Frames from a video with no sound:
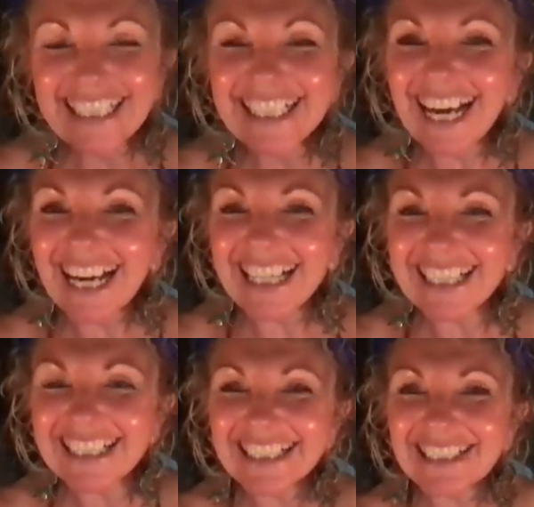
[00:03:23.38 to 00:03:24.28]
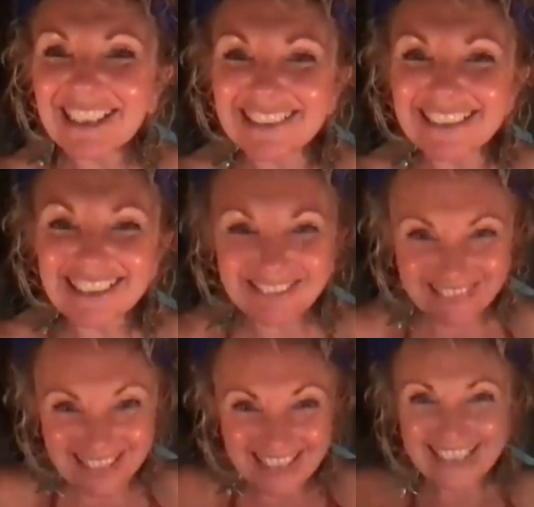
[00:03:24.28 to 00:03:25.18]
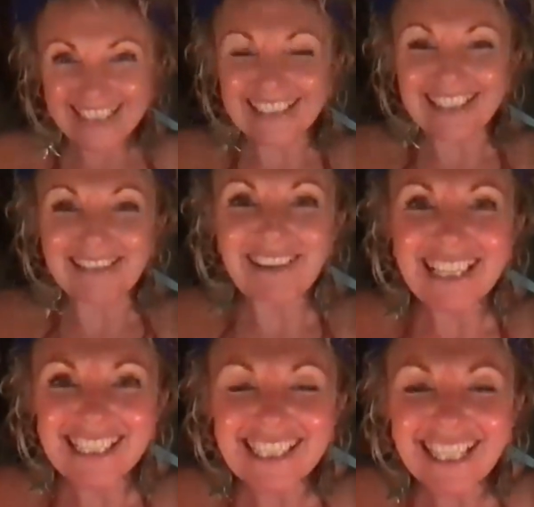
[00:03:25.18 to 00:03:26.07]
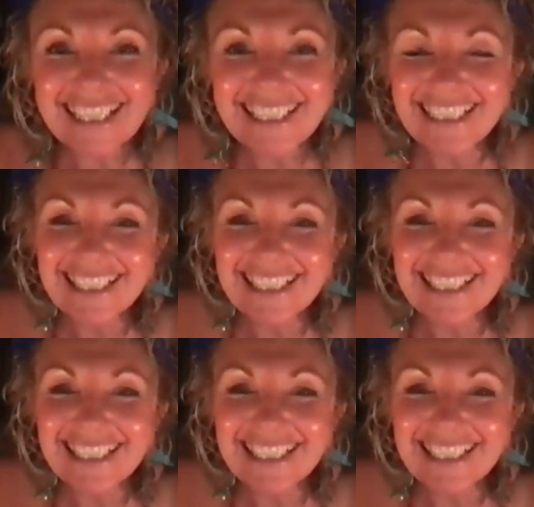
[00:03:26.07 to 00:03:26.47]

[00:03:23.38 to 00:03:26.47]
Yeah, you really look amazing.